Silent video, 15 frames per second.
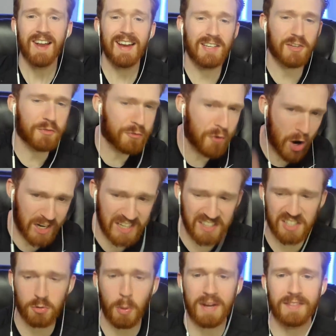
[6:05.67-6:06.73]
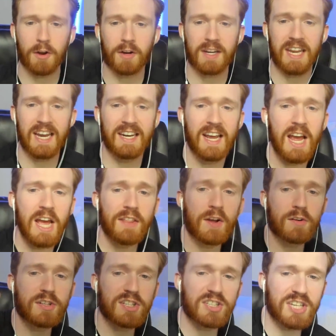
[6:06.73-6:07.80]
Nice fucking swing there, kid.
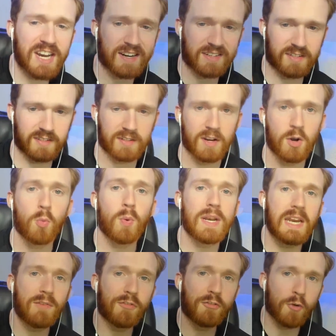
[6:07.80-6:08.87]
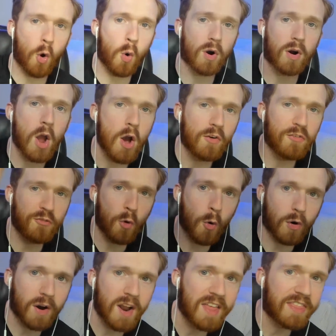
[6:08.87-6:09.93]
There's 6. We need 4
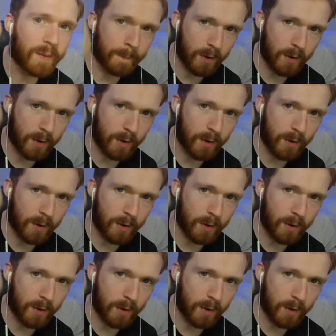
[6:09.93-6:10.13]
for the